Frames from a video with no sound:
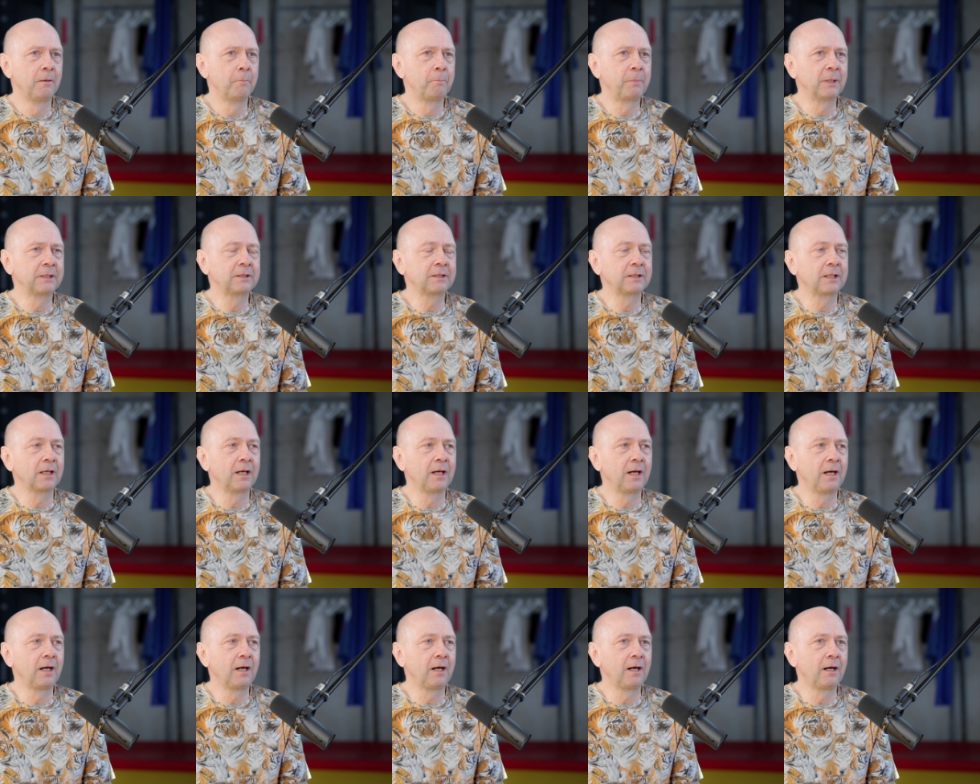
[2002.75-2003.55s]
But
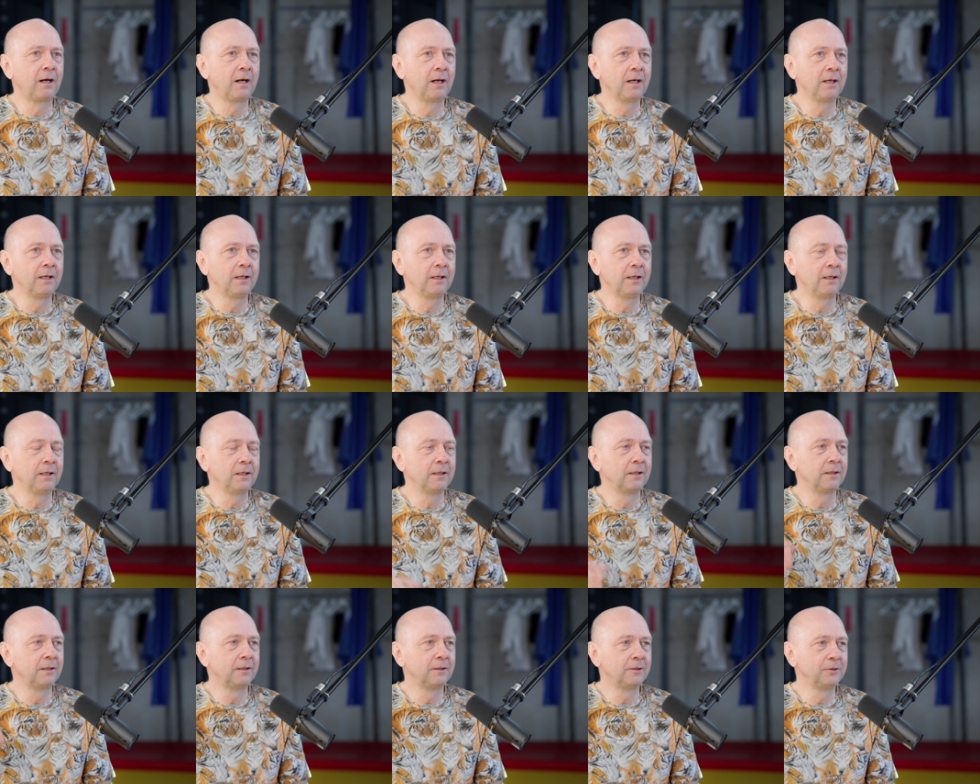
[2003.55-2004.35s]
uh,
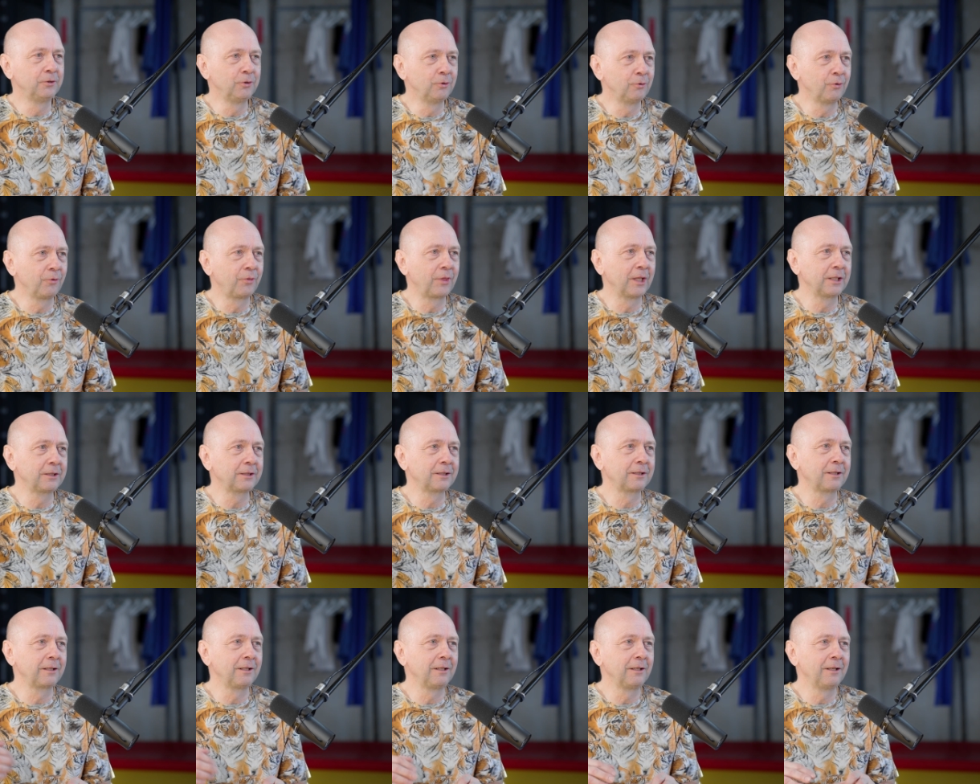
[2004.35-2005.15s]
I knew that
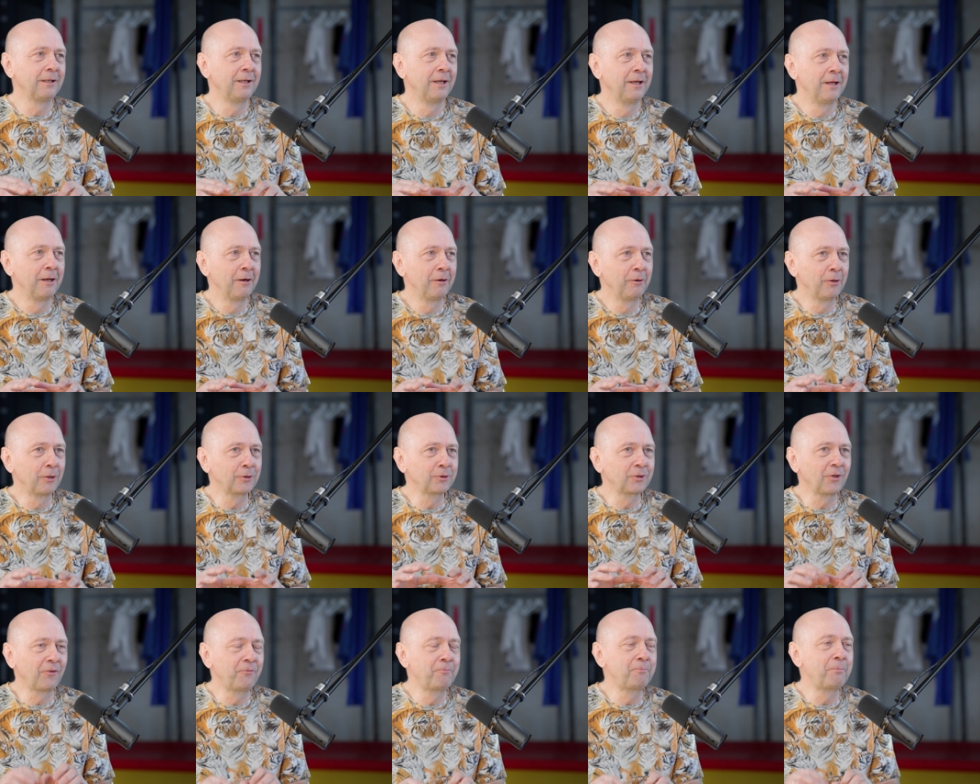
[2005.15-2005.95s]

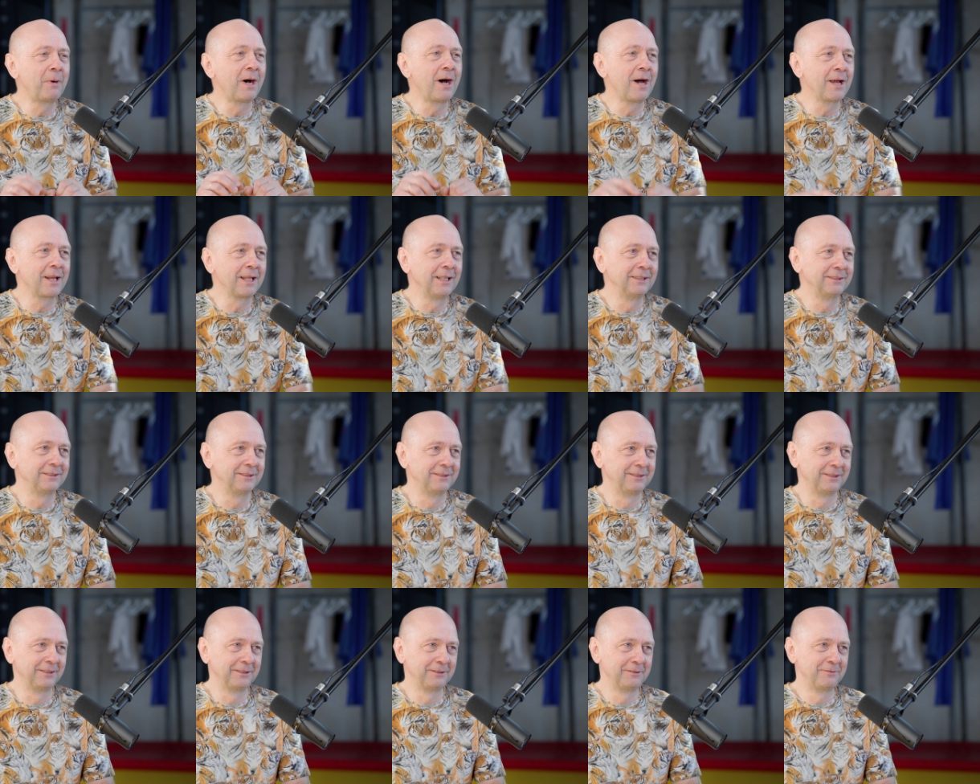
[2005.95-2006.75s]
lot of
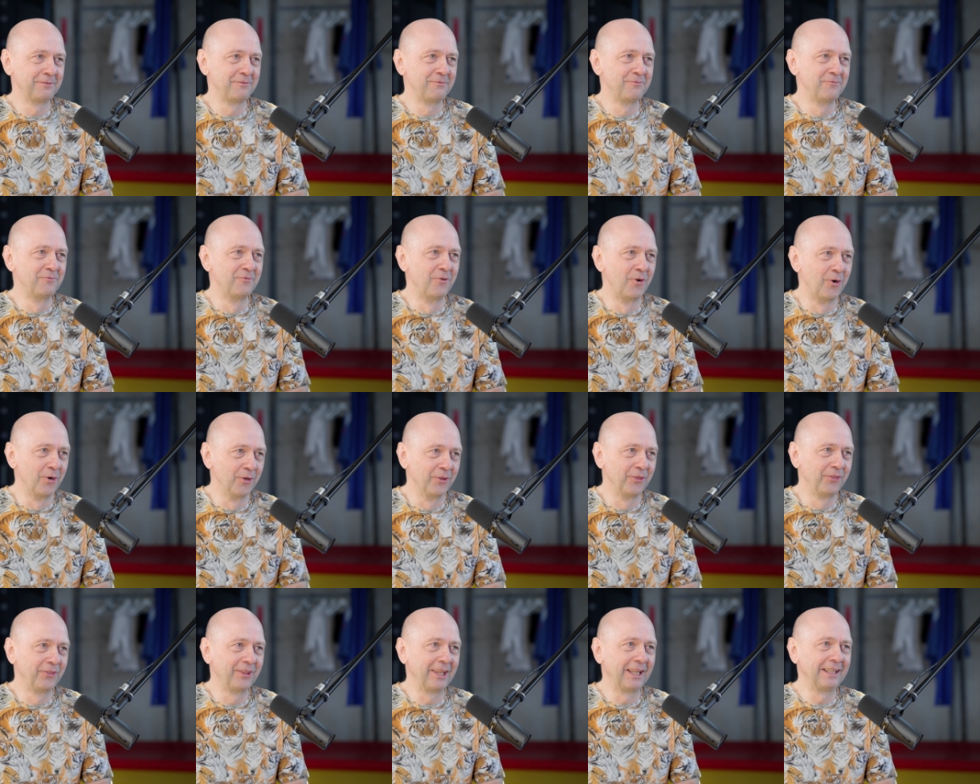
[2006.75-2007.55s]
parents
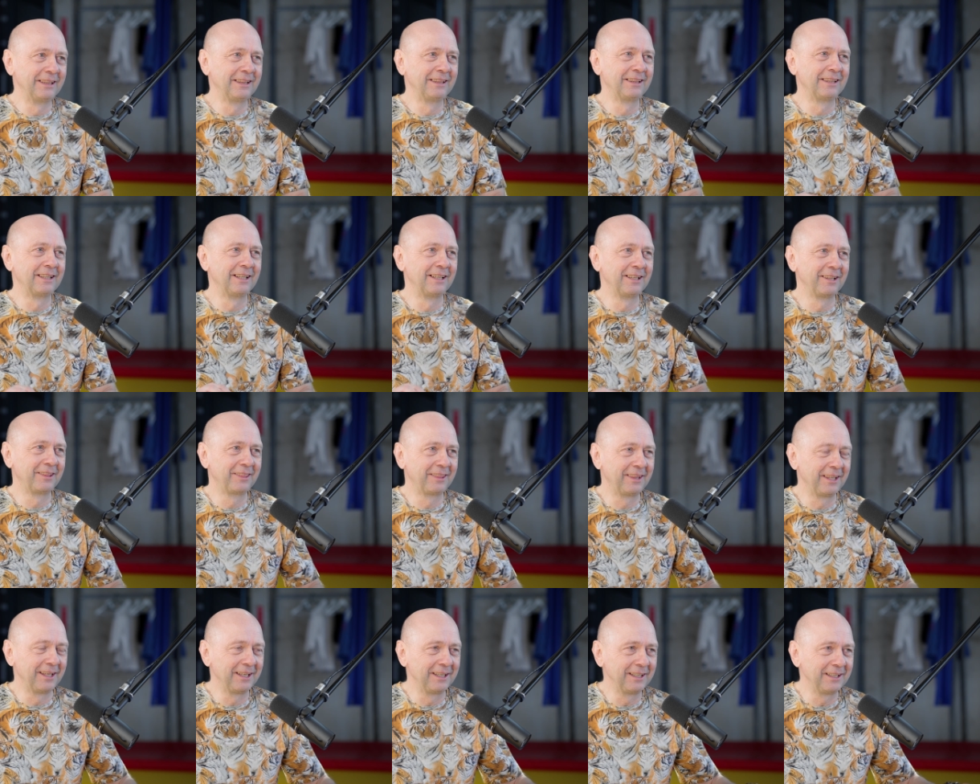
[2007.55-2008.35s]
want that uh,
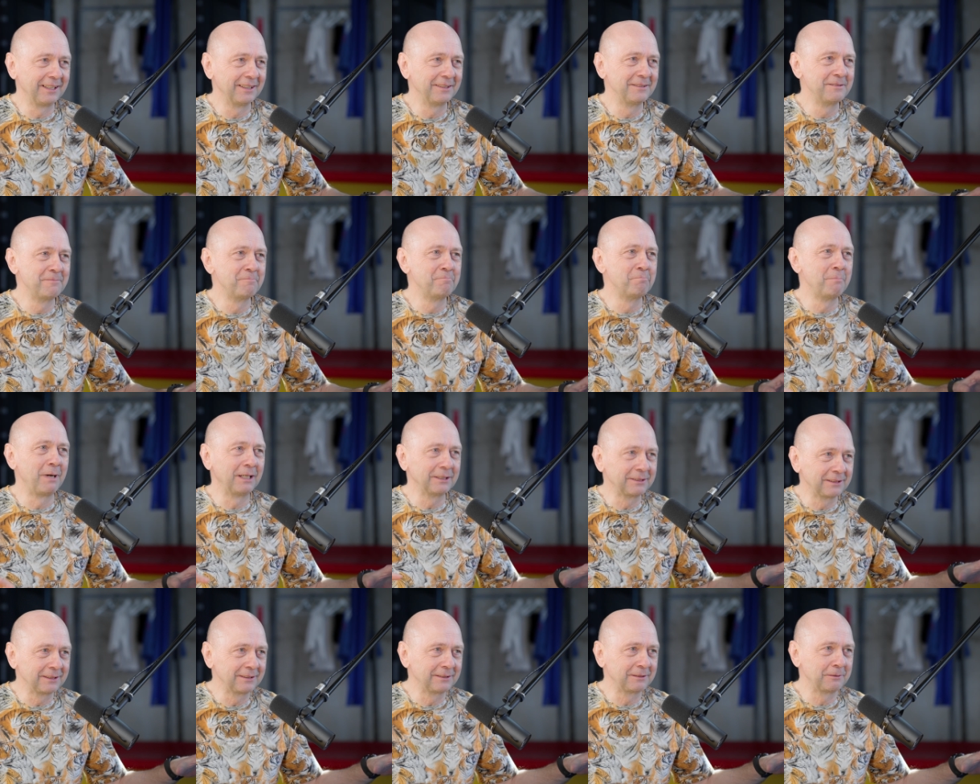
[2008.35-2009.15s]
they
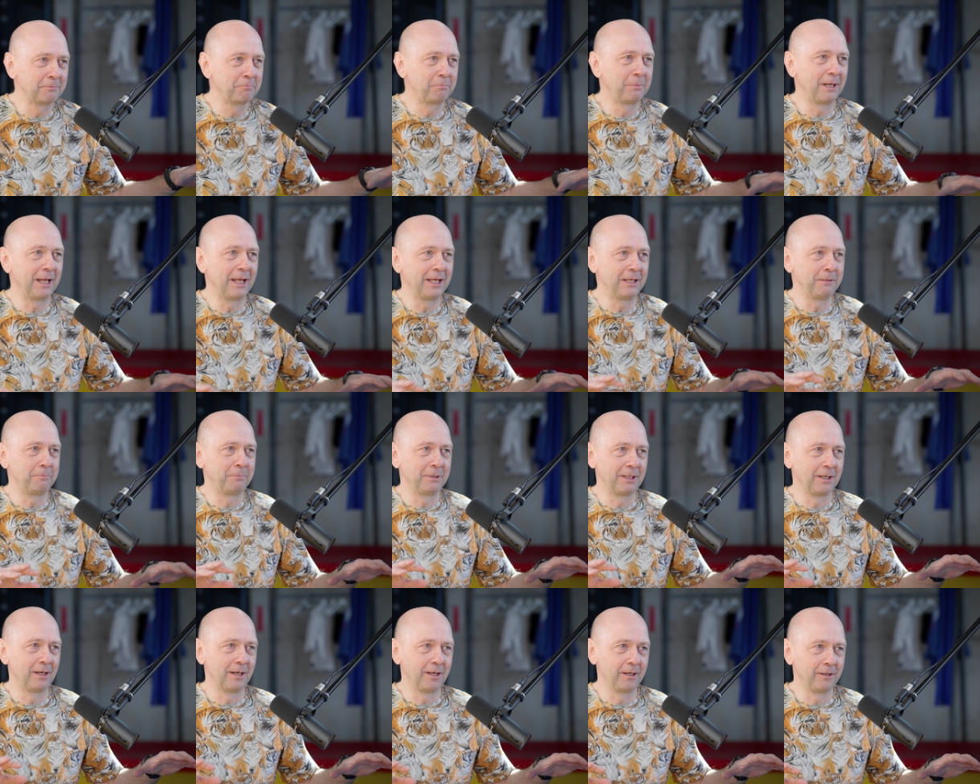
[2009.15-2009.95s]
must play
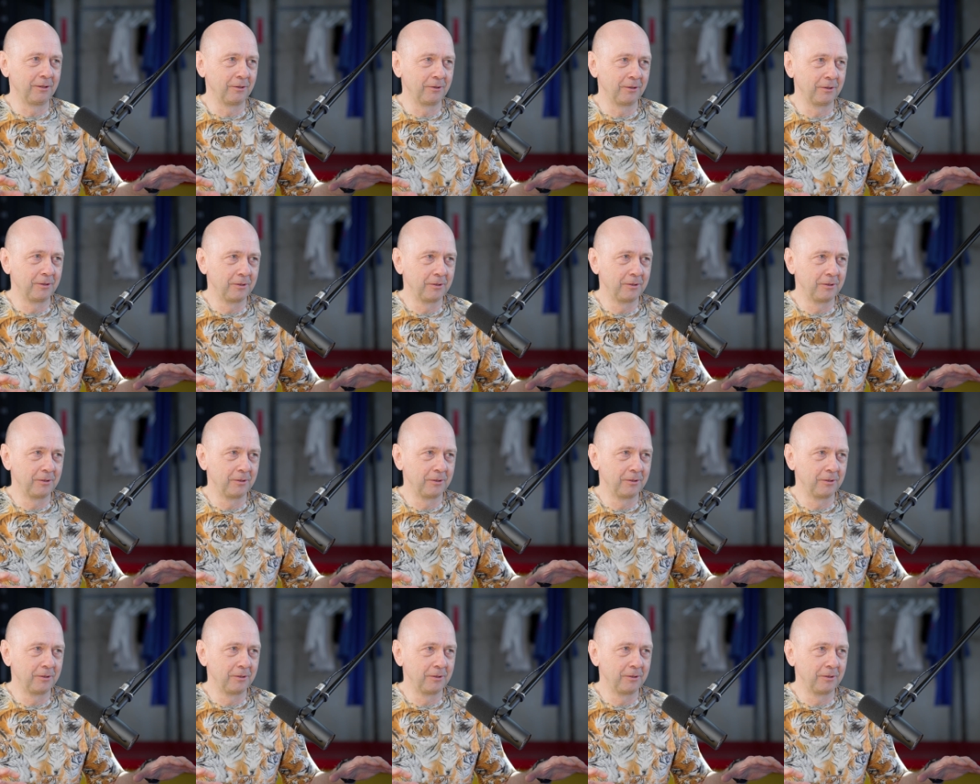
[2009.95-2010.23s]
piano.